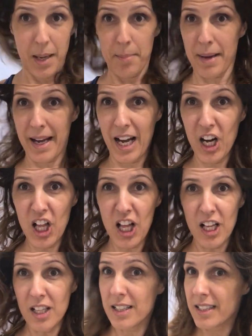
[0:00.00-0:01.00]
My
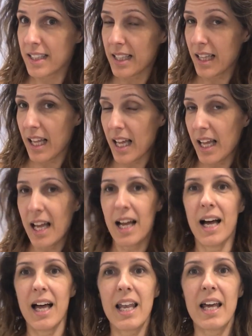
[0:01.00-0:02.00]
a
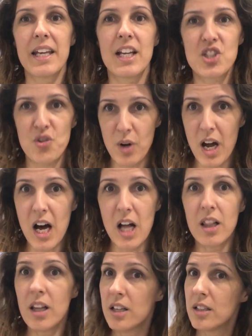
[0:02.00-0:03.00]
la
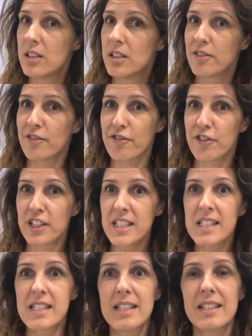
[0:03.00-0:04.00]
natural
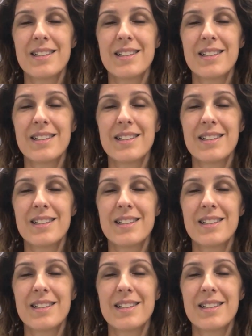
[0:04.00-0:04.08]
frizz